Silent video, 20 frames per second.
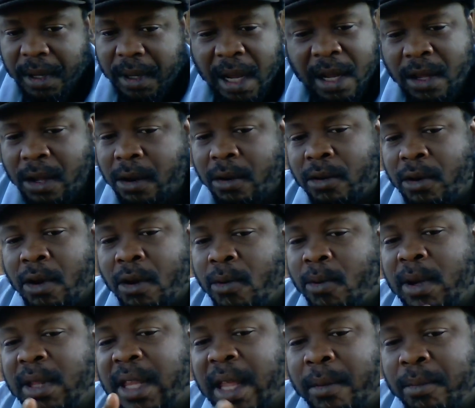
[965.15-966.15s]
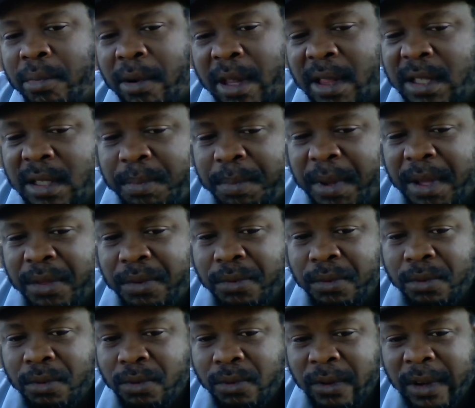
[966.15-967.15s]
And you don't know what that brother's been
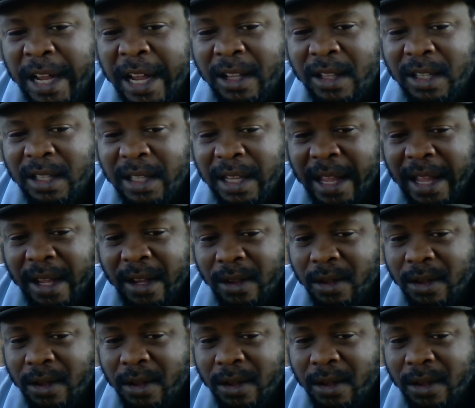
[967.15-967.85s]
through throughout the day.